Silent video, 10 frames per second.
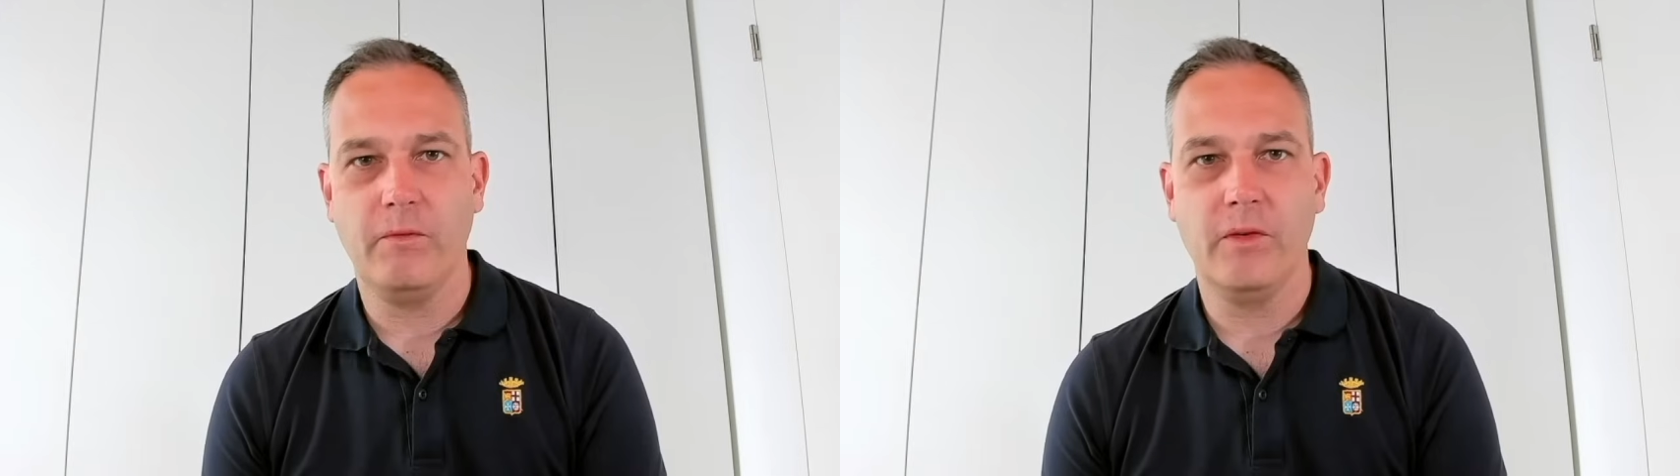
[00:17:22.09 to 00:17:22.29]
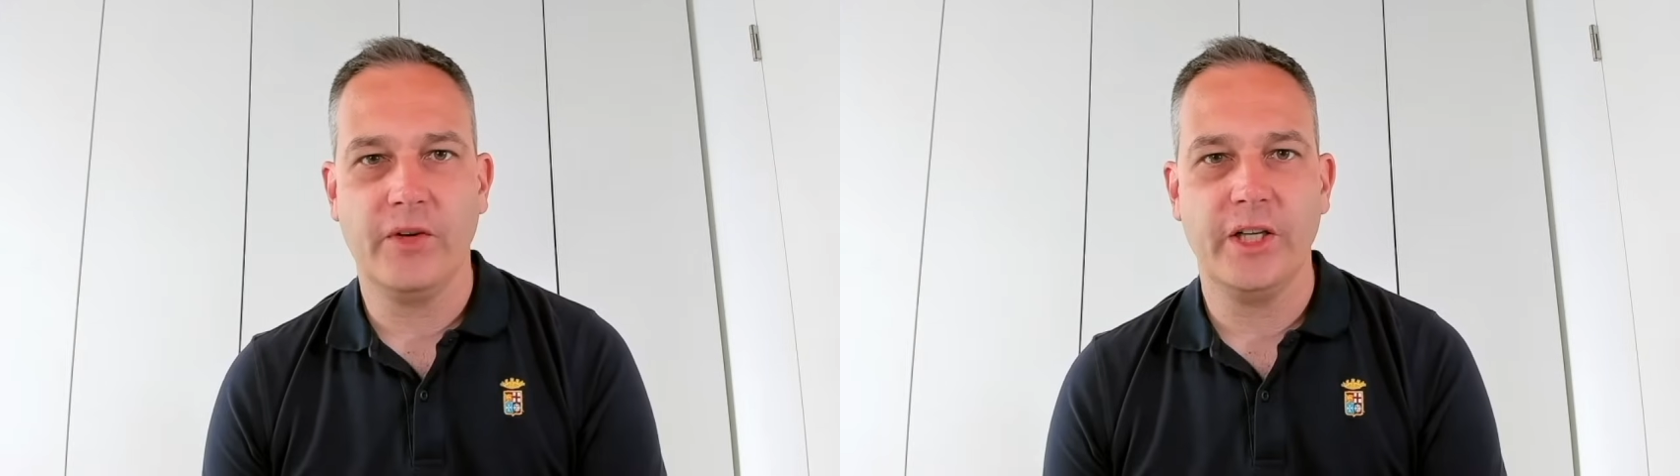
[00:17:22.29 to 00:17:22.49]

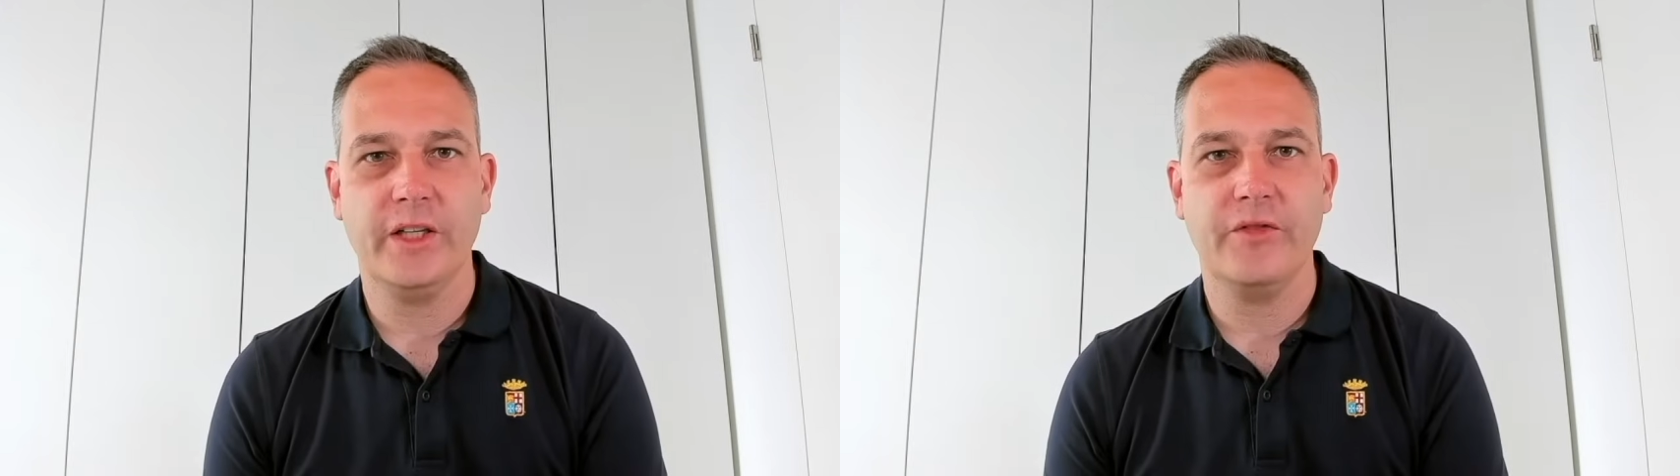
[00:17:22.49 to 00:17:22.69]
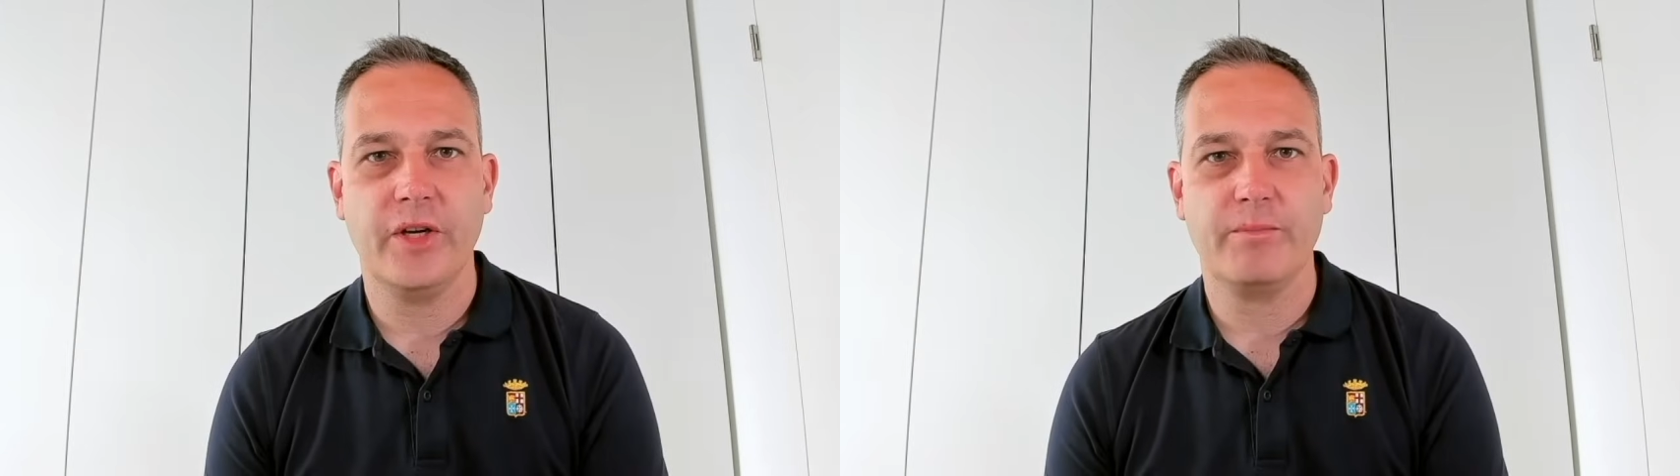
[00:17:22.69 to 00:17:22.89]

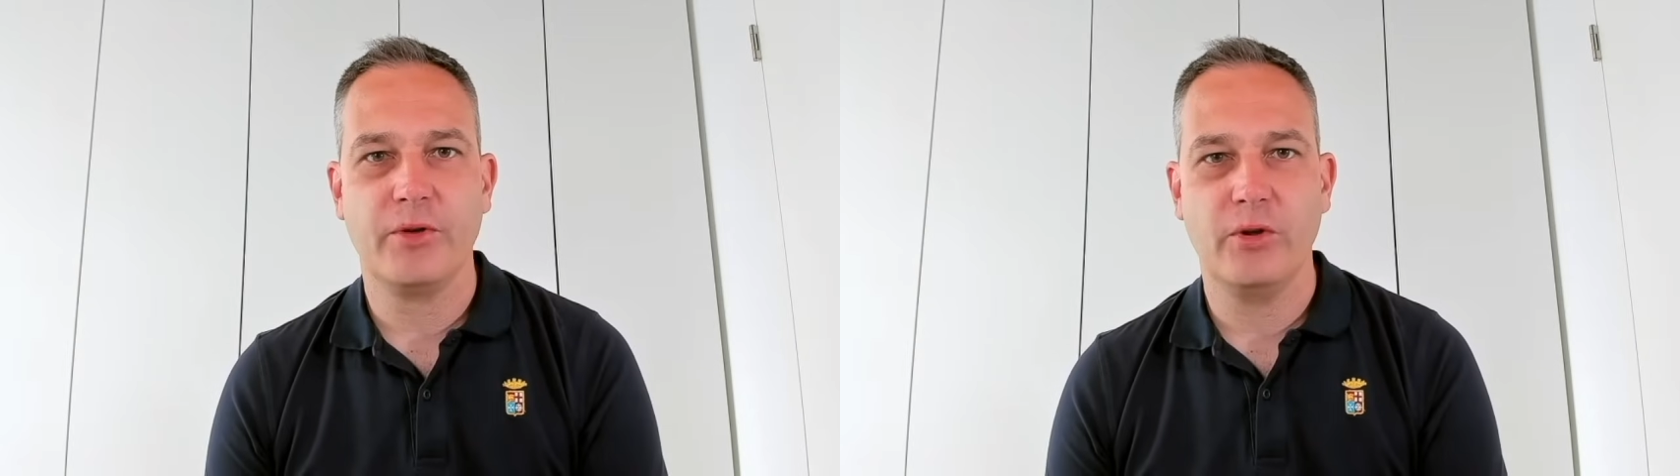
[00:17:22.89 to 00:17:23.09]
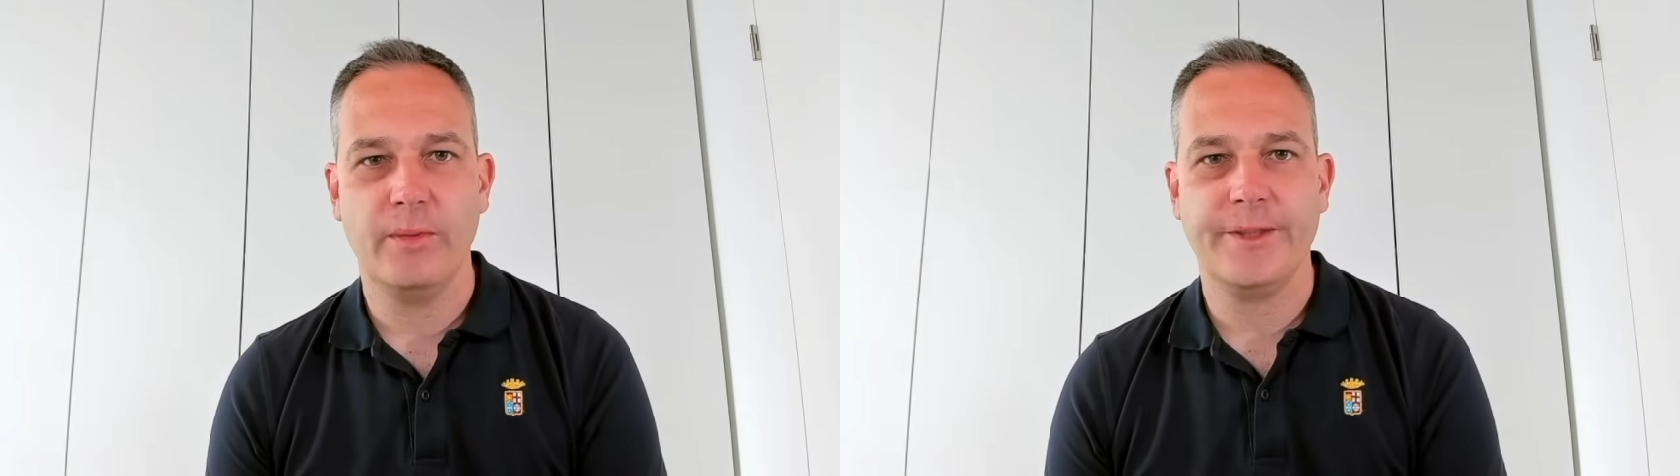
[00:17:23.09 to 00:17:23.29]
Via their
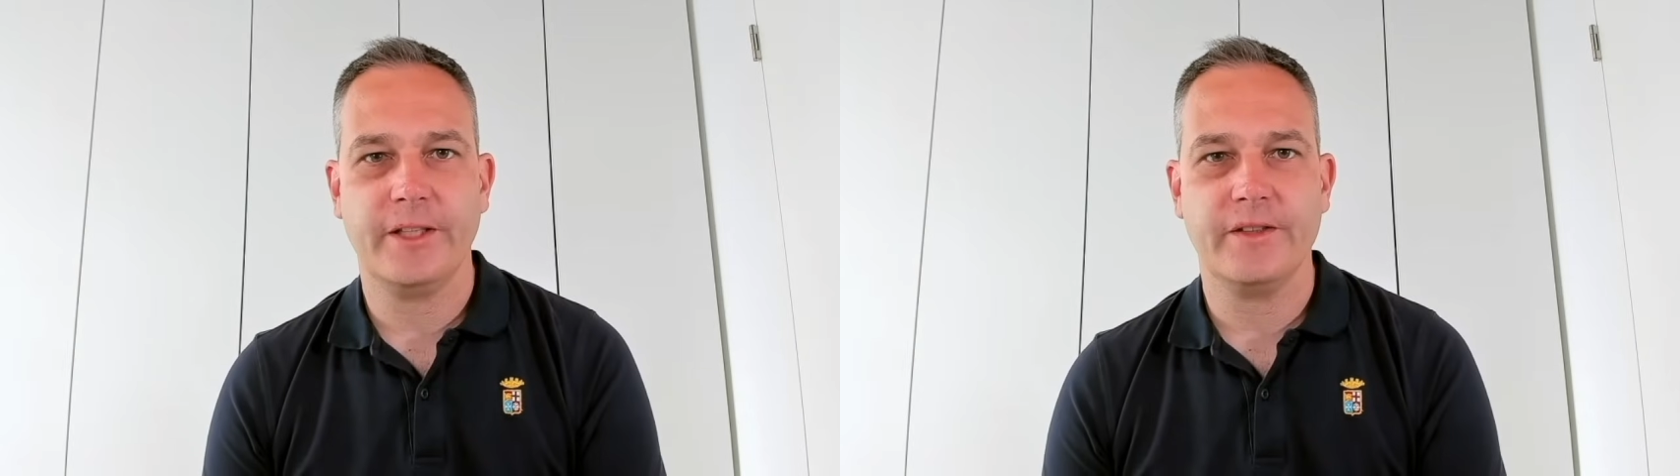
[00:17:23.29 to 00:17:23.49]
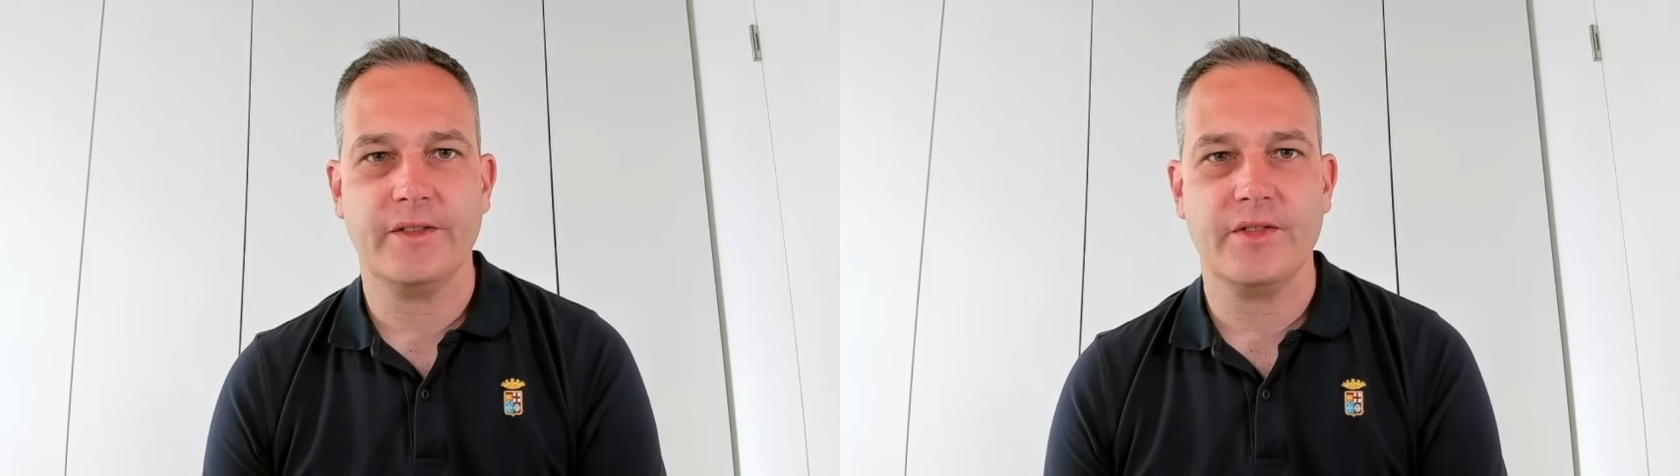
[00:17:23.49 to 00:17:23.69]
probing
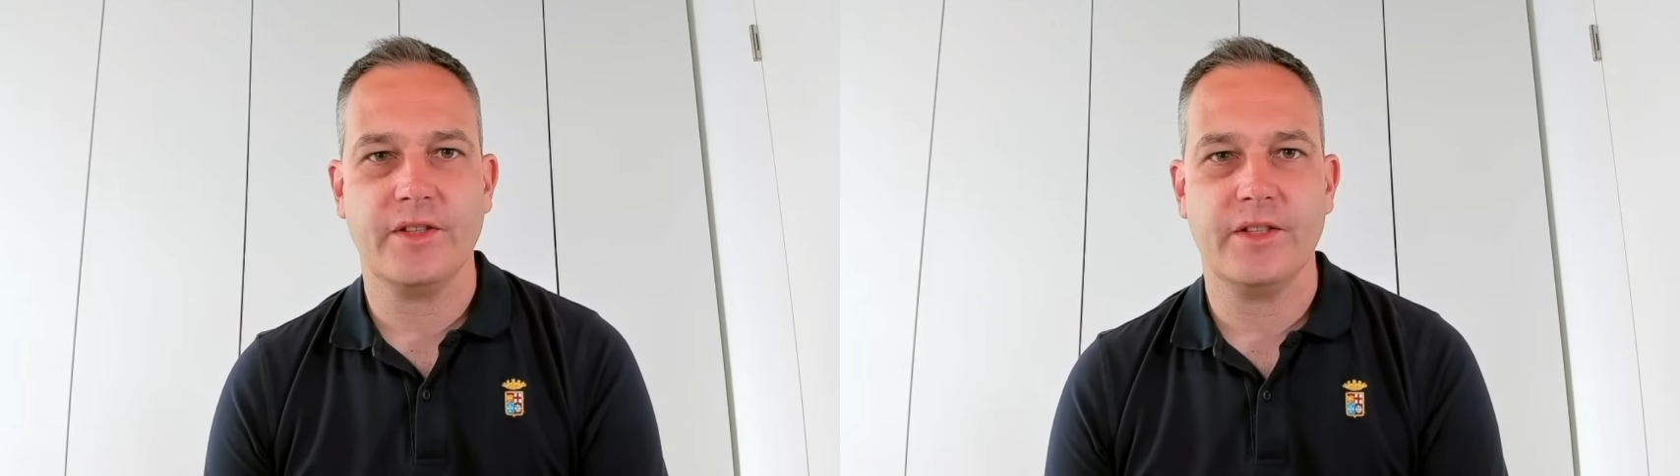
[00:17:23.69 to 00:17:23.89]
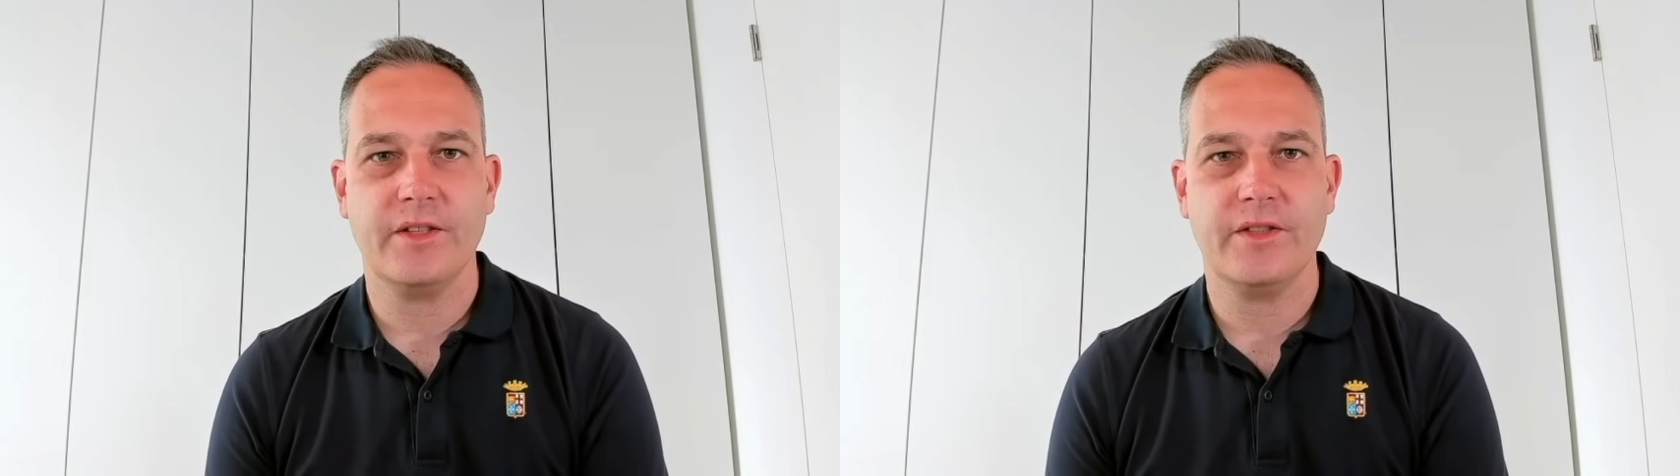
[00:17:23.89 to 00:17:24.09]

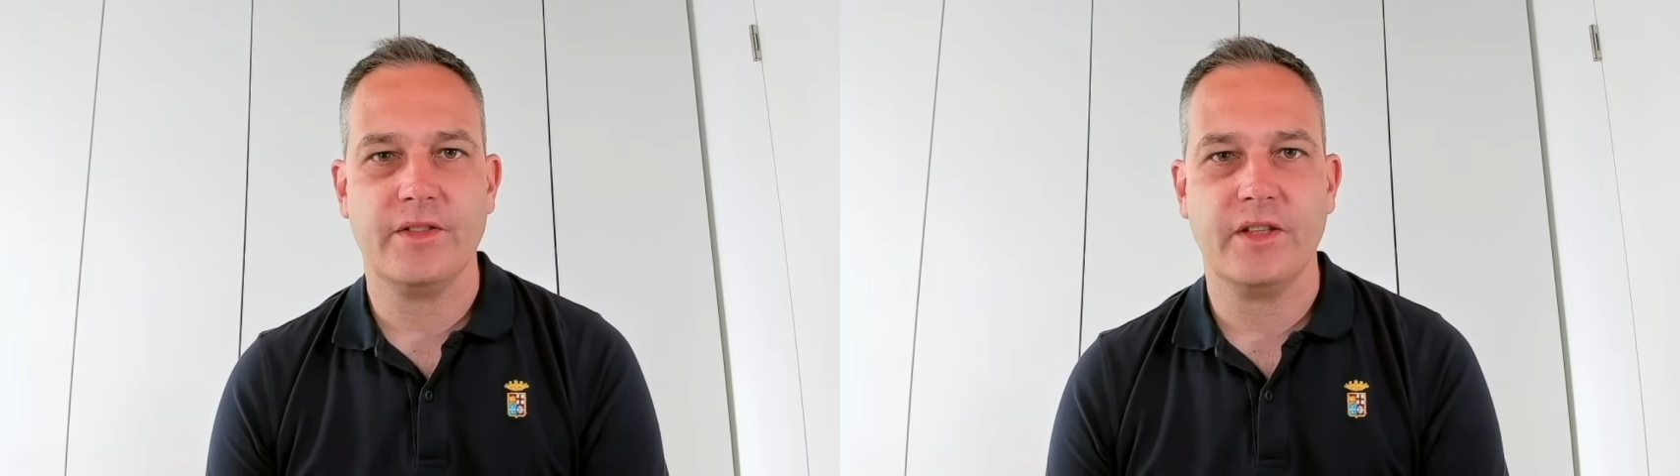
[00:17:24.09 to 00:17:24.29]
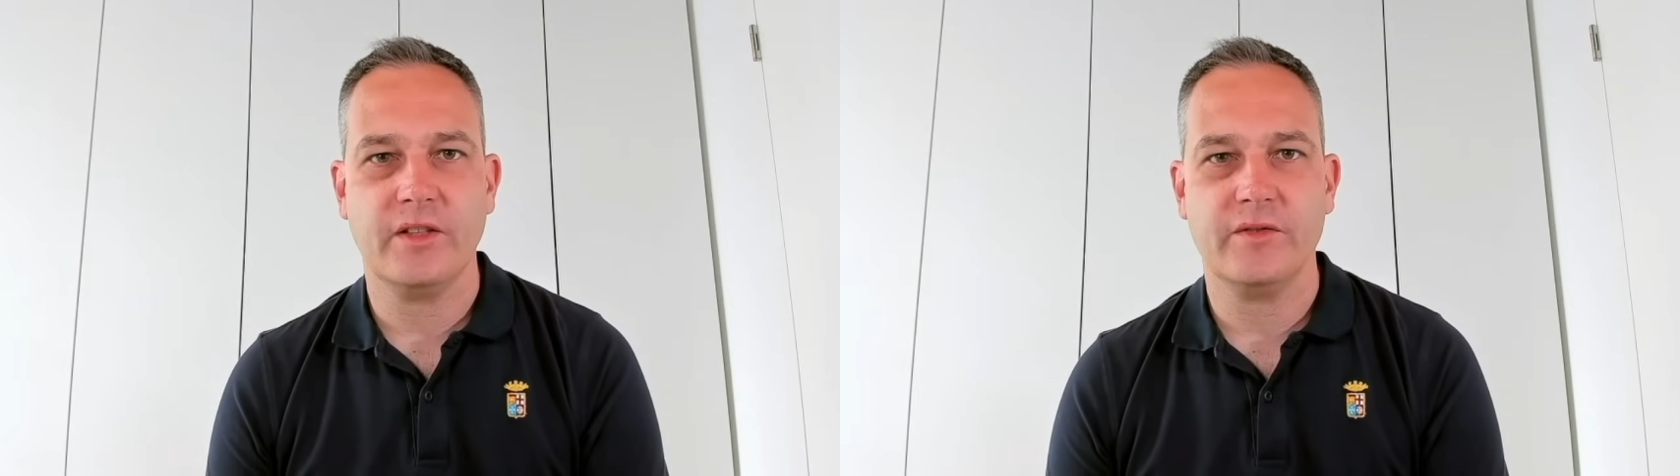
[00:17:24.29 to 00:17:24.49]
exercise,
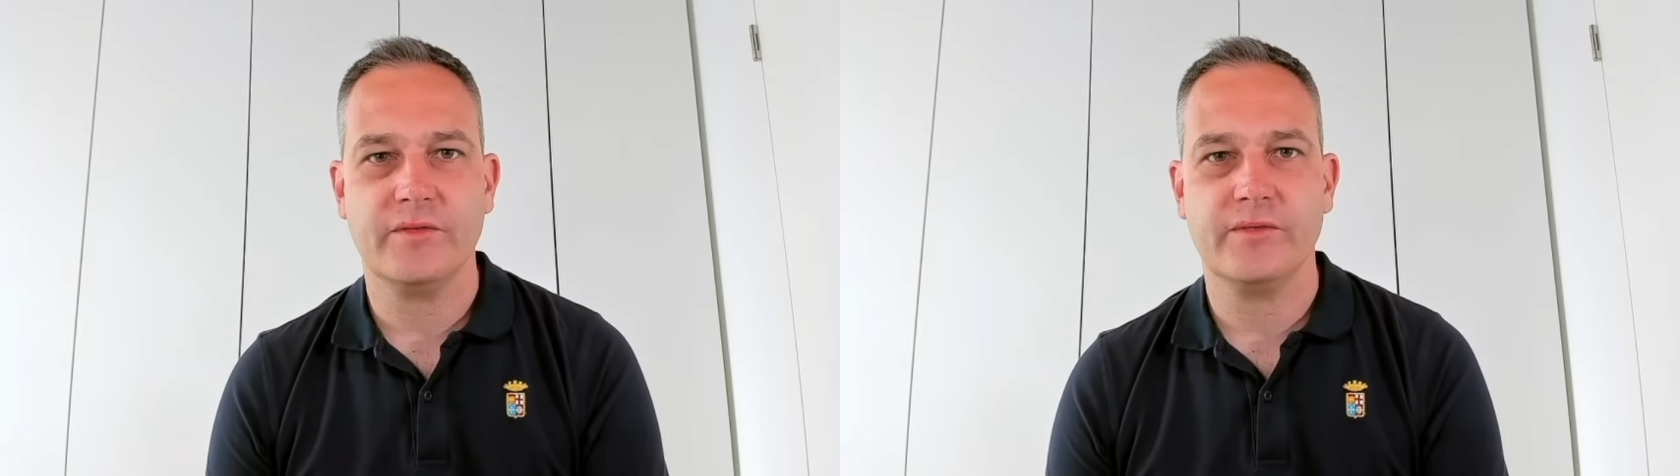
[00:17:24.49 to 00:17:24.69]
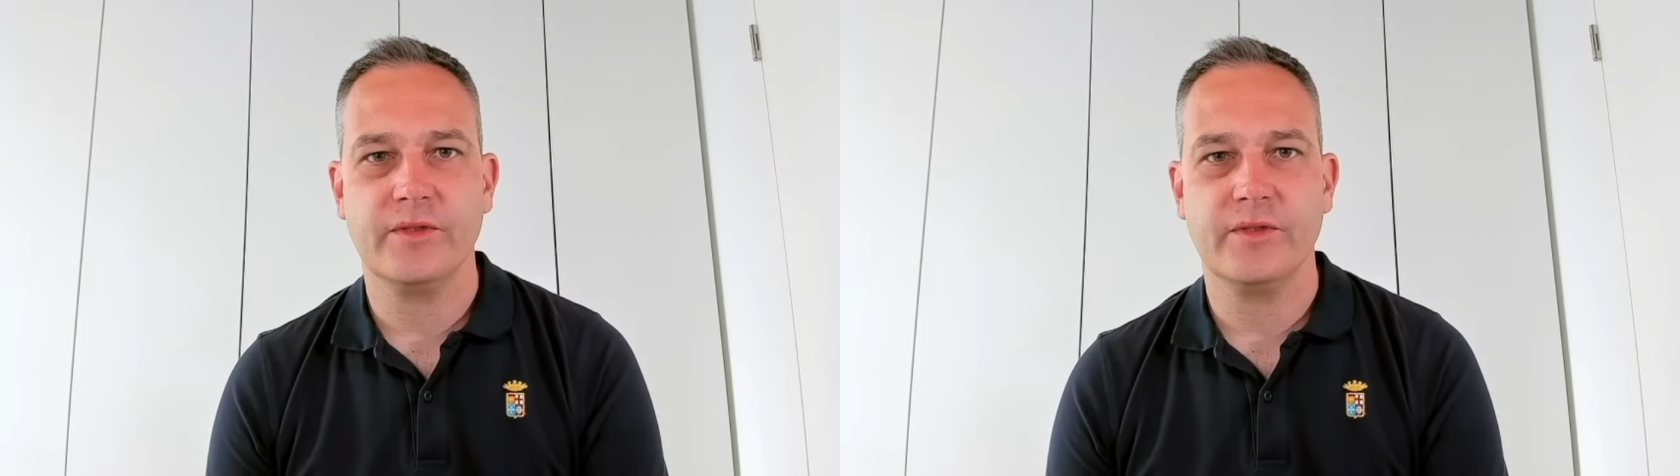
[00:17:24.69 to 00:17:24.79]
have